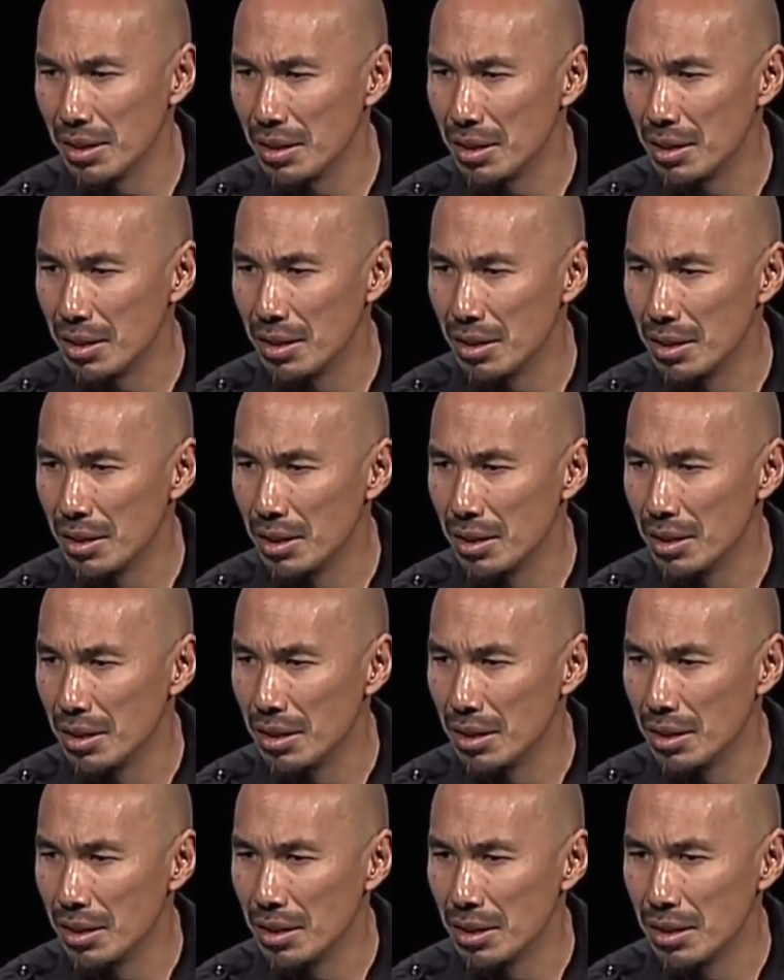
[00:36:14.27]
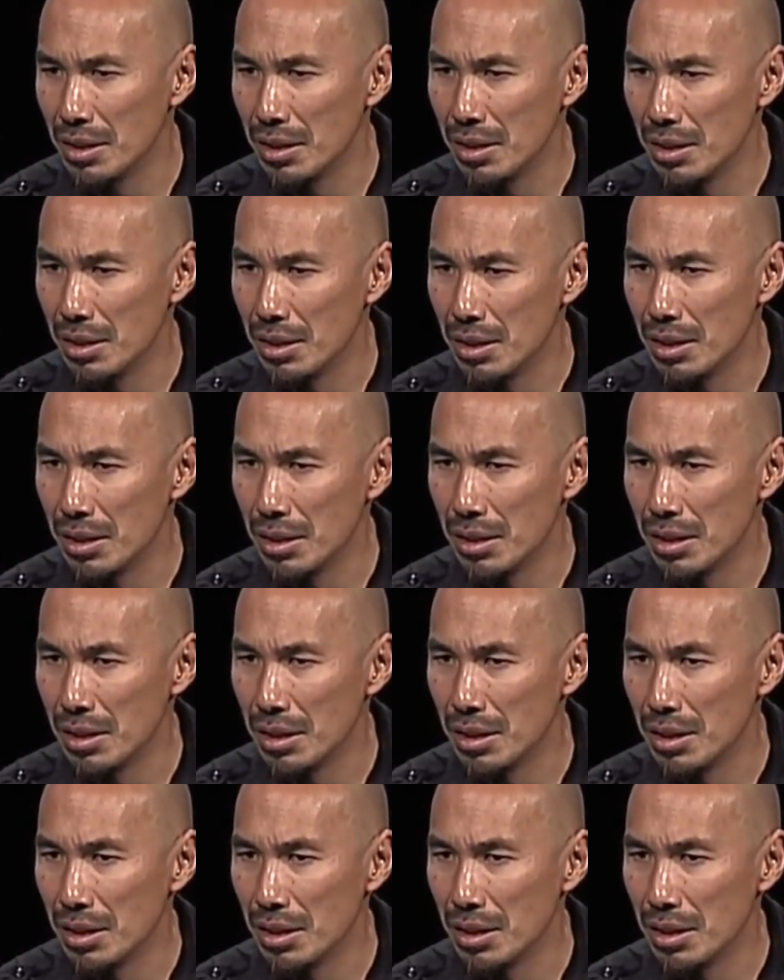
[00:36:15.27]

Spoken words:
[no speech]